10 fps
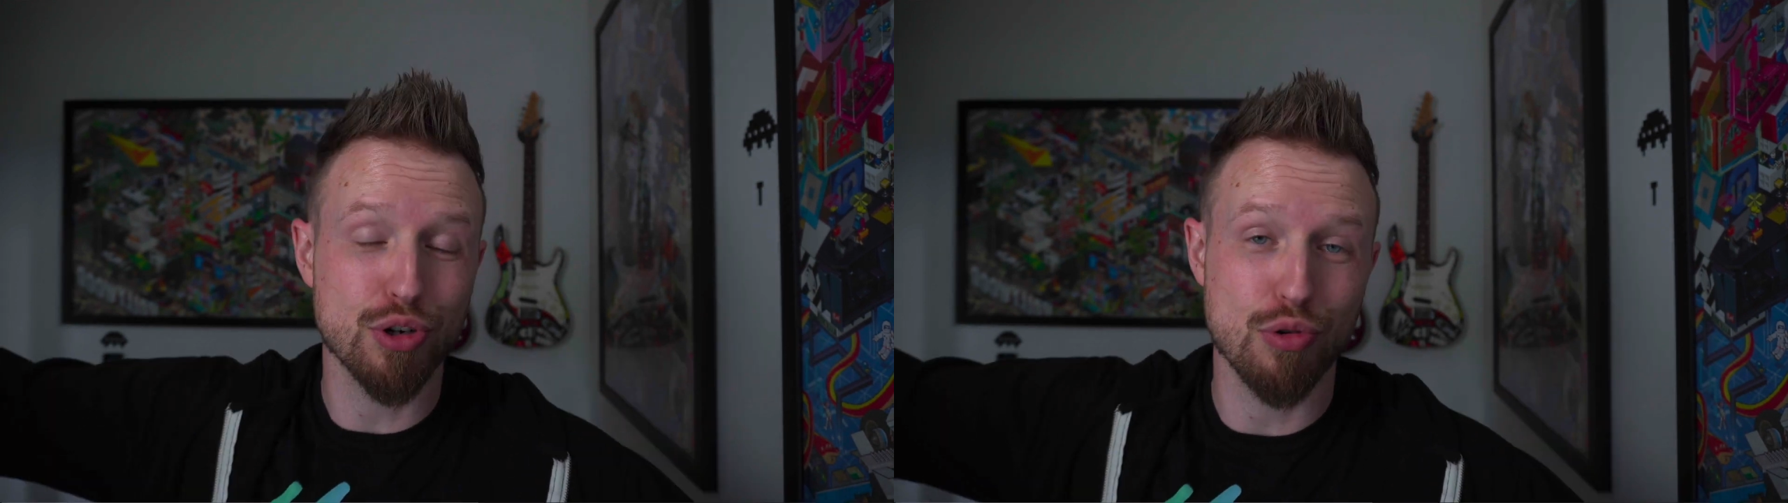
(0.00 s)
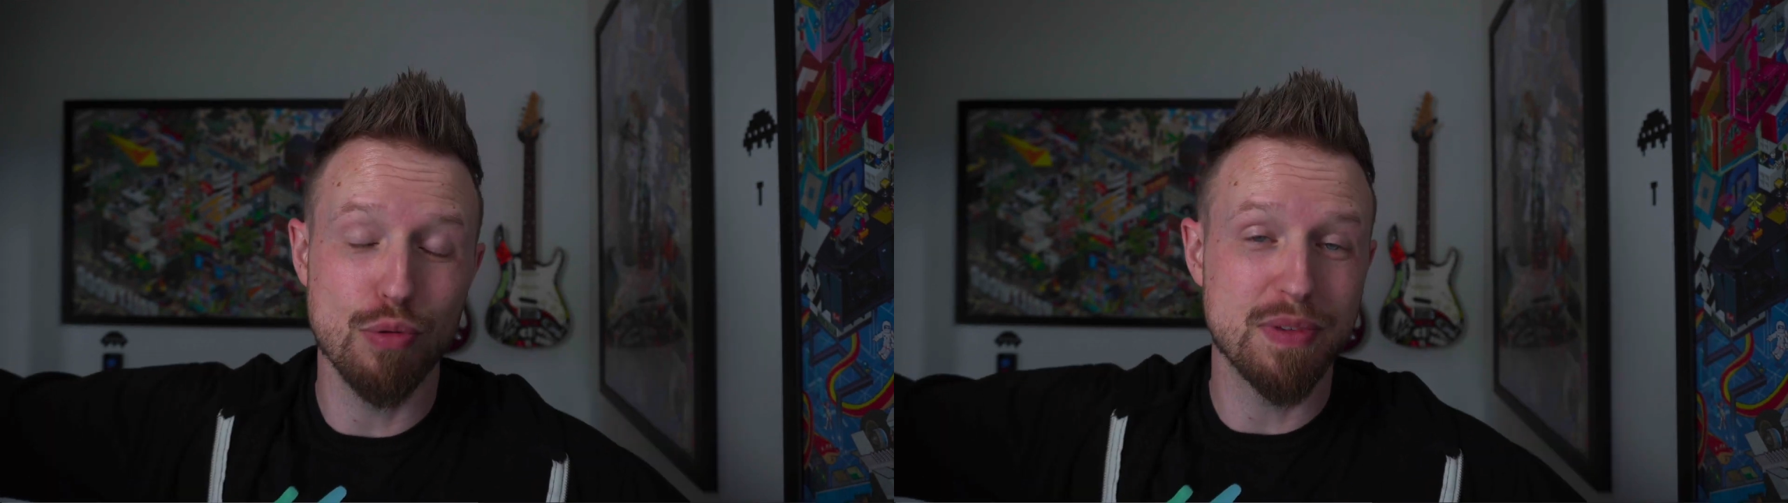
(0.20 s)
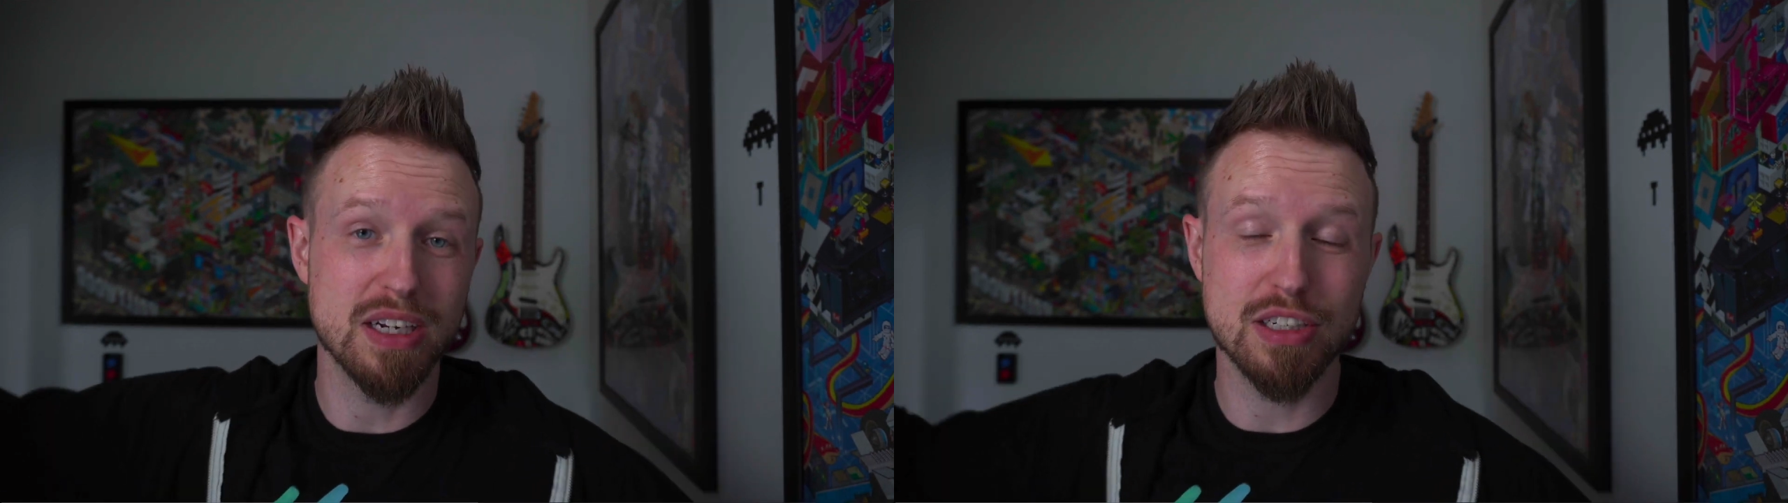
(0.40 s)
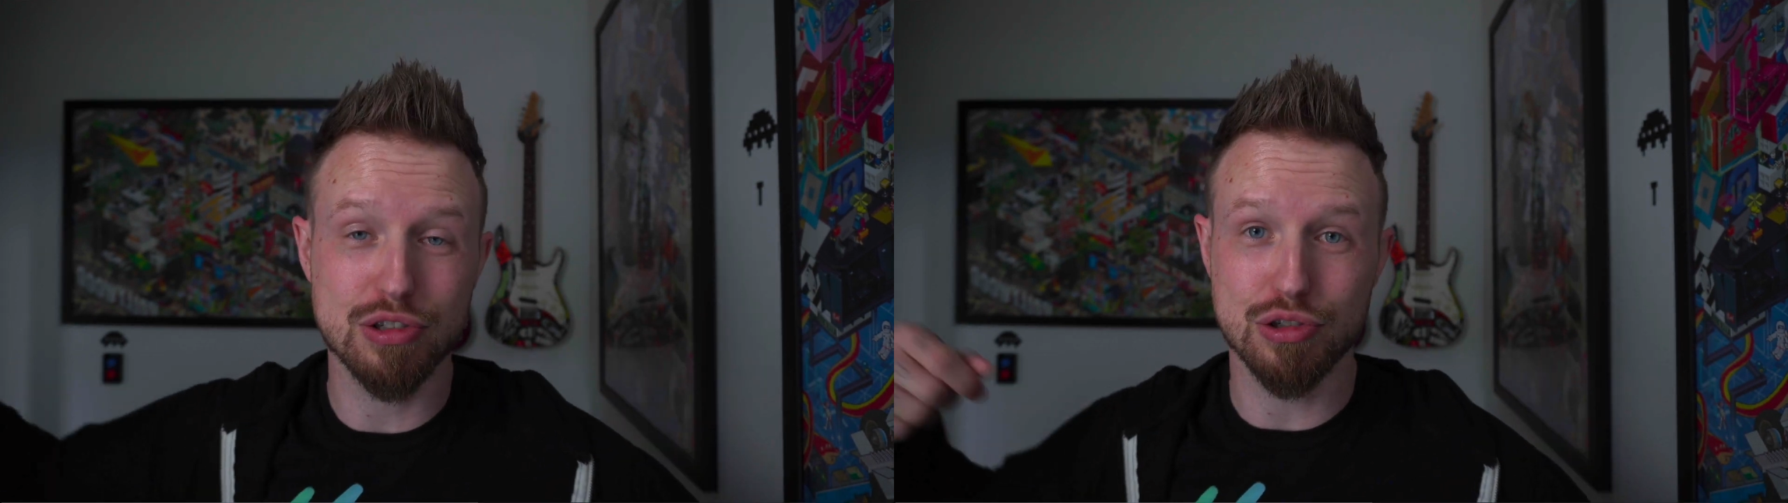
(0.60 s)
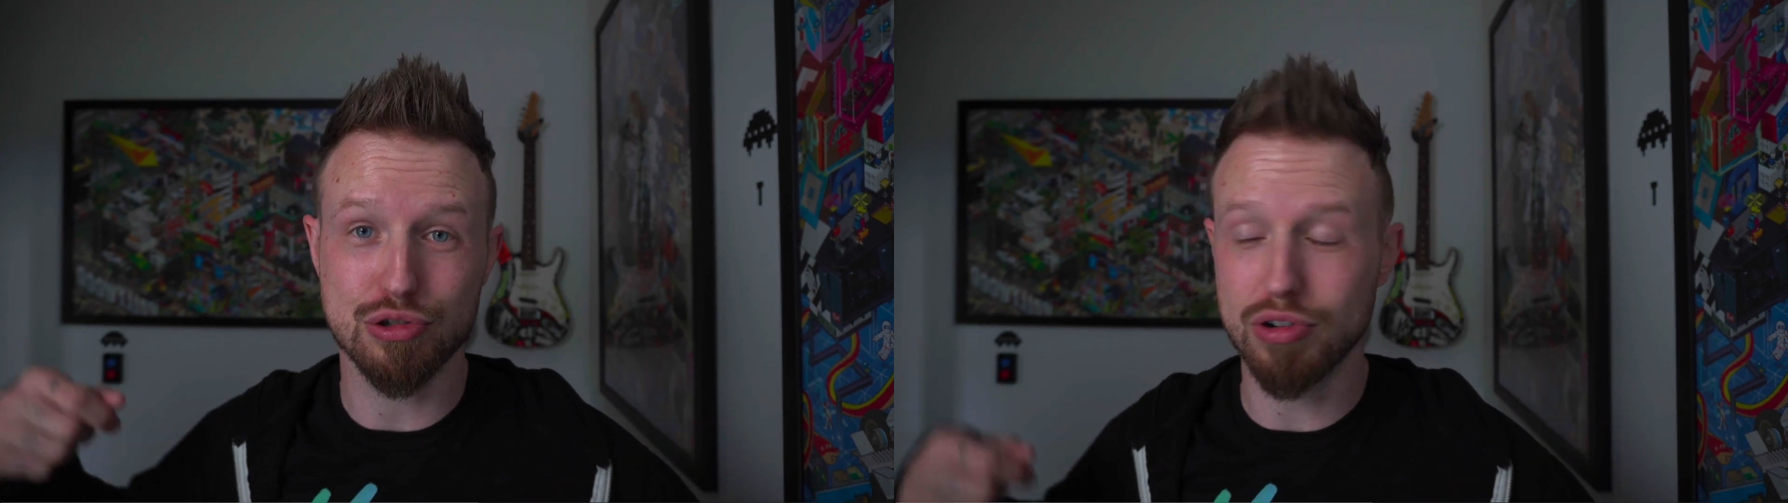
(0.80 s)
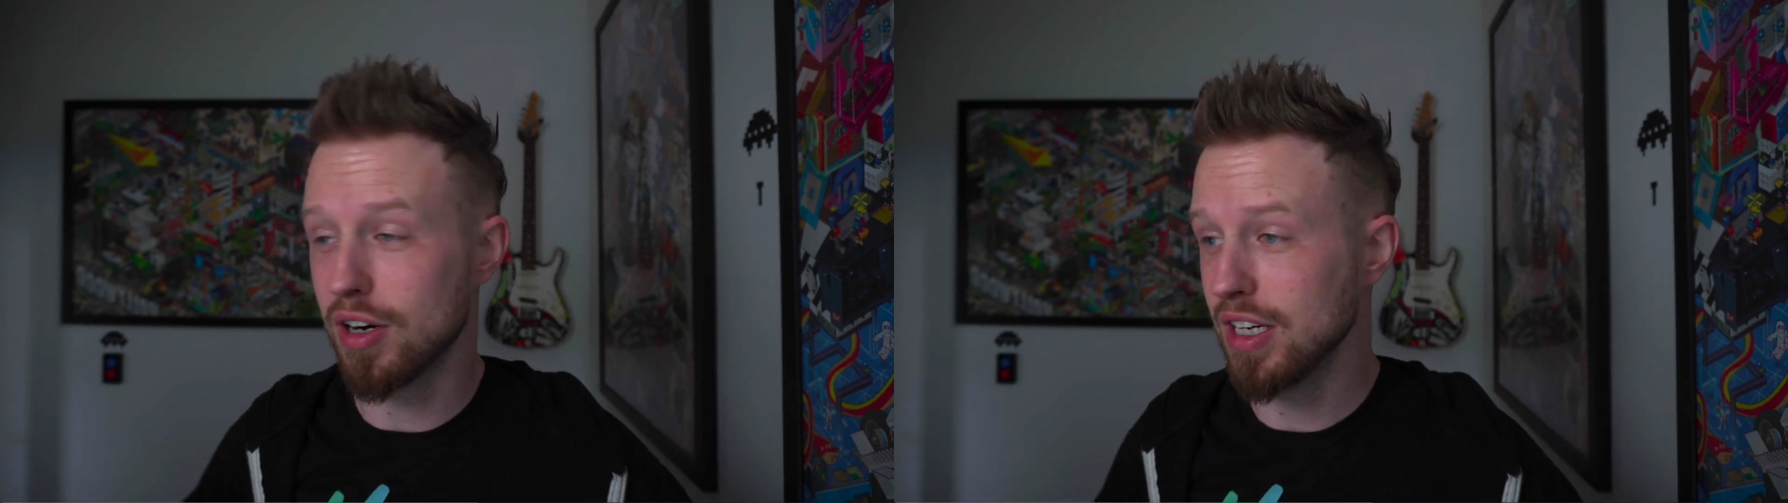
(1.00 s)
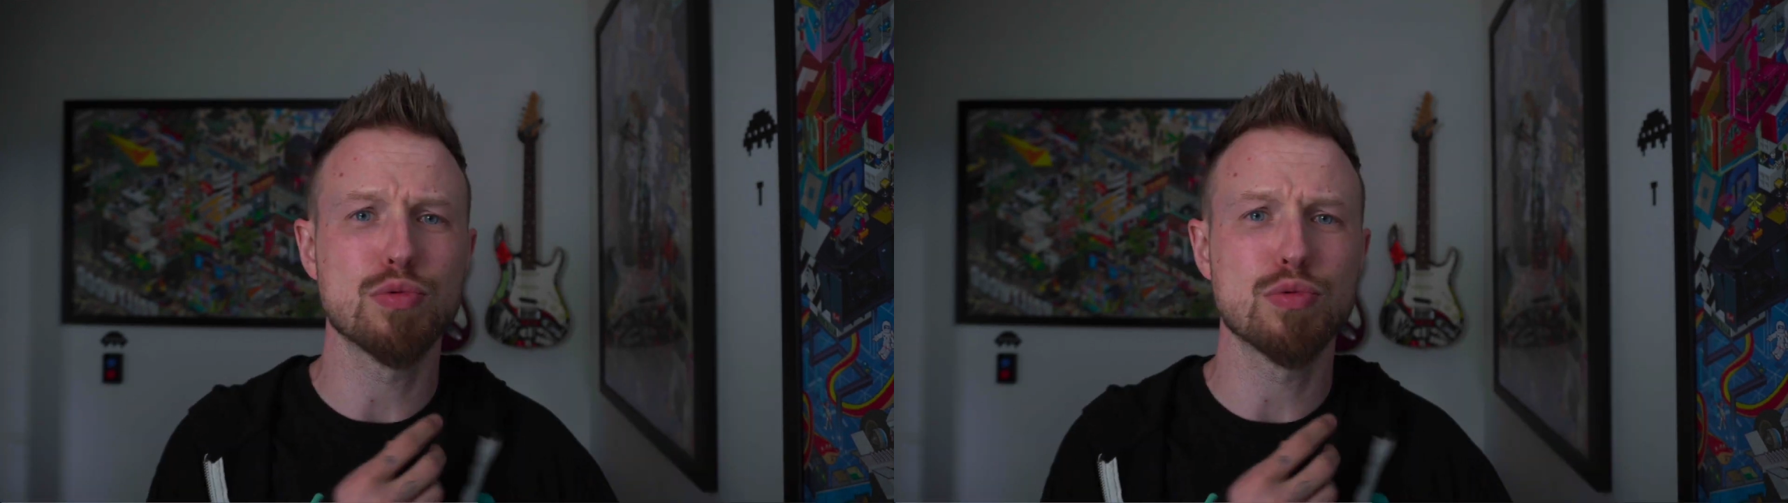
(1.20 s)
Chrome that needs to draw it.